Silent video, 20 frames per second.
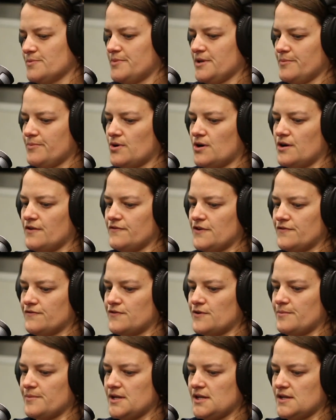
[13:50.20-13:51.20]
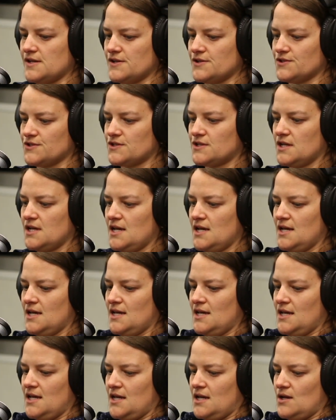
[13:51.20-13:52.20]
a big part of it for me is,
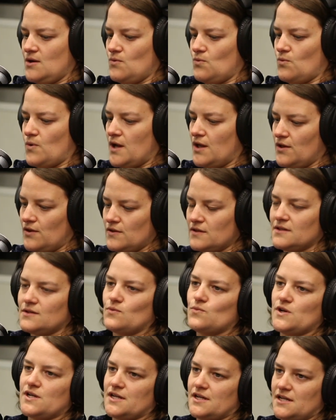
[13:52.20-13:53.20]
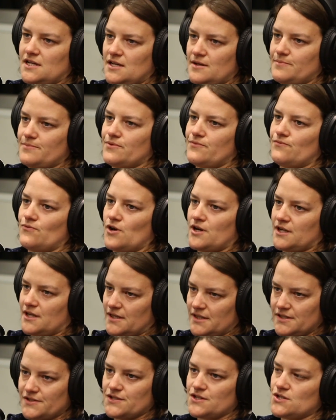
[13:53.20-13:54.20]
well, we can keep running
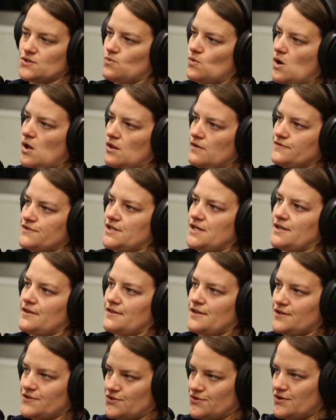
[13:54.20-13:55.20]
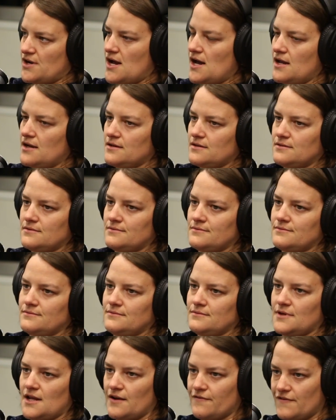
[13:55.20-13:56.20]
against this wall of saying things are not
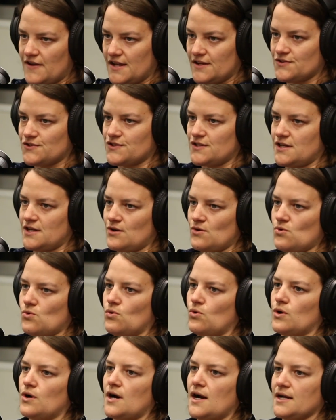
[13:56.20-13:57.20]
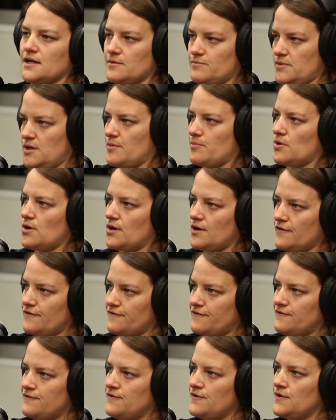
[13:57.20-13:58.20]
advancing, or I can be a part
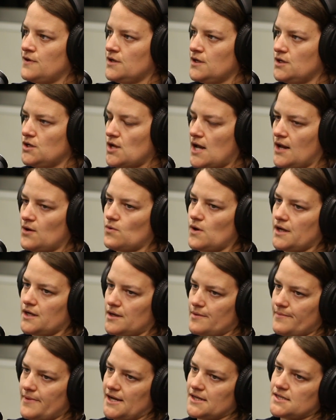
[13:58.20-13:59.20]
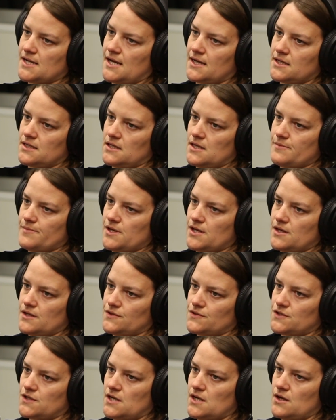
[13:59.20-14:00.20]
of, how do I come back to academia and
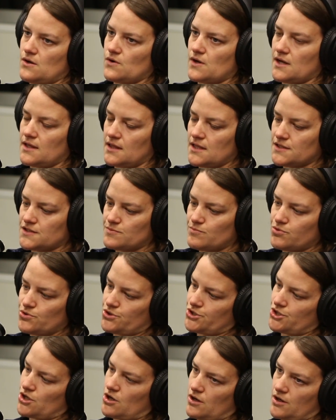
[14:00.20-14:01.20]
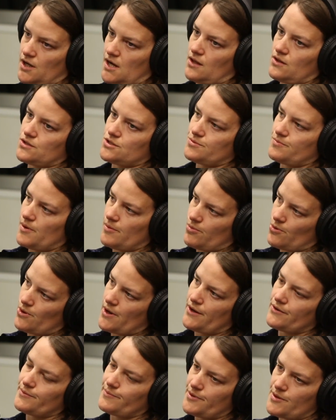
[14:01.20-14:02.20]
say, okay, let's push our knowledge bubble
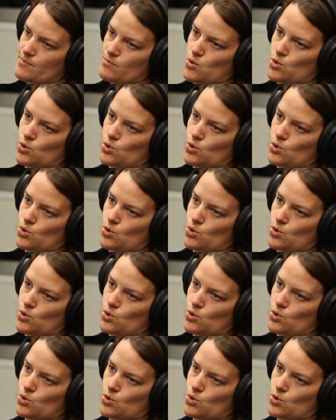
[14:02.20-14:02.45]
out a bit